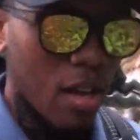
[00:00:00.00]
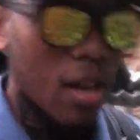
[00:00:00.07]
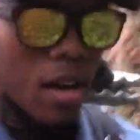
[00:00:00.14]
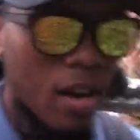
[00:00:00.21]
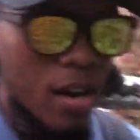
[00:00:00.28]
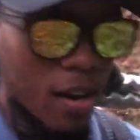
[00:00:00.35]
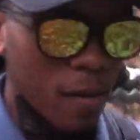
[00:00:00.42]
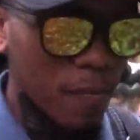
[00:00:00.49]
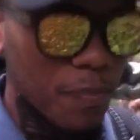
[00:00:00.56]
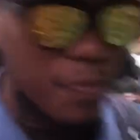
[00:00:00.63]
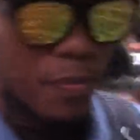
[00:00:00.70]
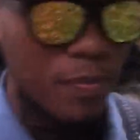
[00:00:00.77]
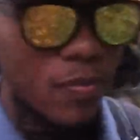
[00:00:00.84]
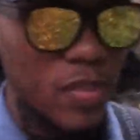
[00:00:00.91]
A
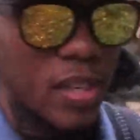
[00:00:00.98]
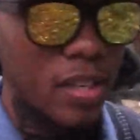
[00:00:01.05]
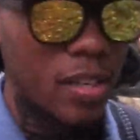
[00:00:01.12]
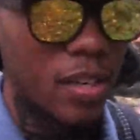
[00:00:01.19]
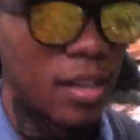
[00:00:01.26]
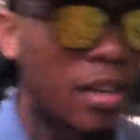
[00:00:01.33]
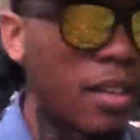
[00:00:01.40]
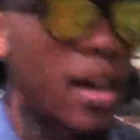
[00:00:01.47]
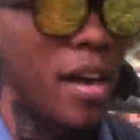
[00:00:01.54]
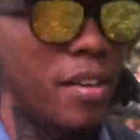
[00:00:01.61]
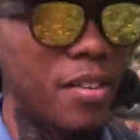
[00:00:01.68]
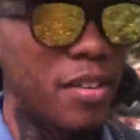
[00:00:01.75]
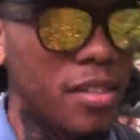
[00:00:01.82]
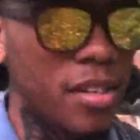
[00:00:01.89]
lot
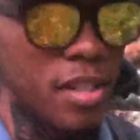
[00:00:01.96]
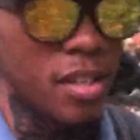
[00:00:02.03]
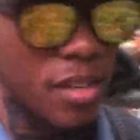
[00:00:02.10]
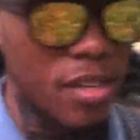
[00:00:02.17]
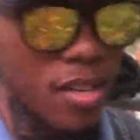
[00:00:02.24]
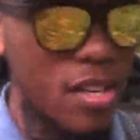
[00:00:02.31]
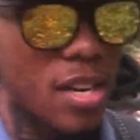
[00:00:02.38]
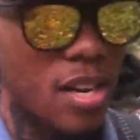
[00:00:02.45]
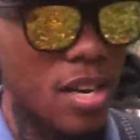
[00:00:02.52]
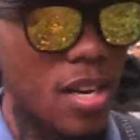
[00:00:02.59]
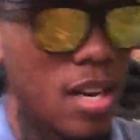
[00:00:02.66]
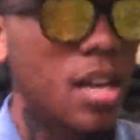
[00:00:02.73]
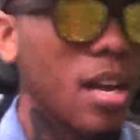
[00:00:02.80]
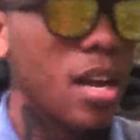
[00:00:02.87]
of the gear
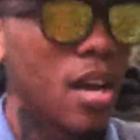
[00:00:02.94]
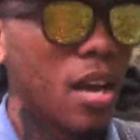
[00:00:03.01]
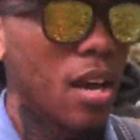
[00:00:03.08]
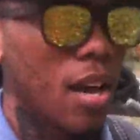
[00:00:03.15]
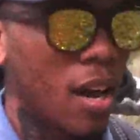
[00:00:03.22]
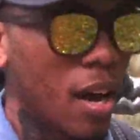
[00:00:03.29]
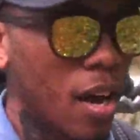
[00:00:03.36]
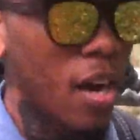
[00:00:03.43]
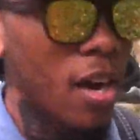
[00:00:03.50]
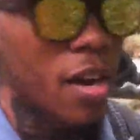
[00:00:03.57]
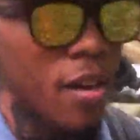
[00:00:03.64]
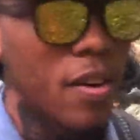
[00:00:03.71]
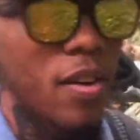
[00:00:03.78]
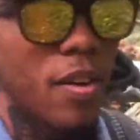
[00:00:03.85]

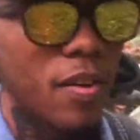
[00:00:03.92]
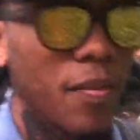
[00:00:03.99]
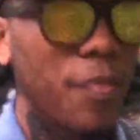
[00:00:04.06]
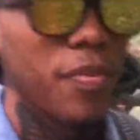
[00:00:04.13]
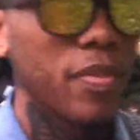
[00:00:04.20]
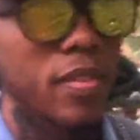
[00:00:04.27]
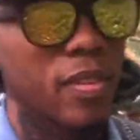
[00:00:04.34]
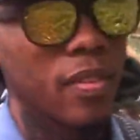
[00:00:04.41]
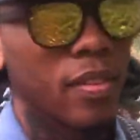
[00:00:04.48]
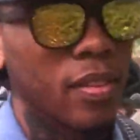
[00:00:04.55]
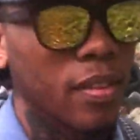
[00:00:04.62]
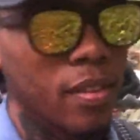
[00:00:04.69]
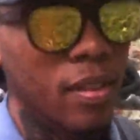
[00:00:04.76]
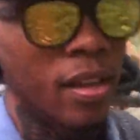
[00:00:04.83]

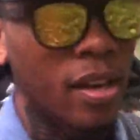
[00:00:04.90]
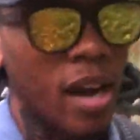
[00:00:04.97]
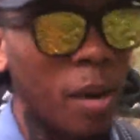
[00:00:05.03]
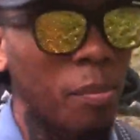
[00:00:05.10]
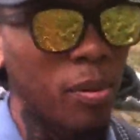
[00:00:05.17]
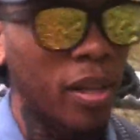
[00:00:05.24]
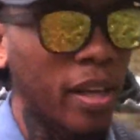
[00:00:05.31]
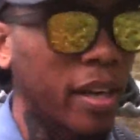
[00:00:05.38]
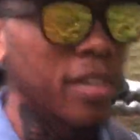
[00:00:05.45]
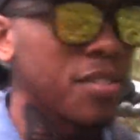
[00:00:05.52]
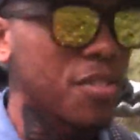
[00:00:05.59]
that I plan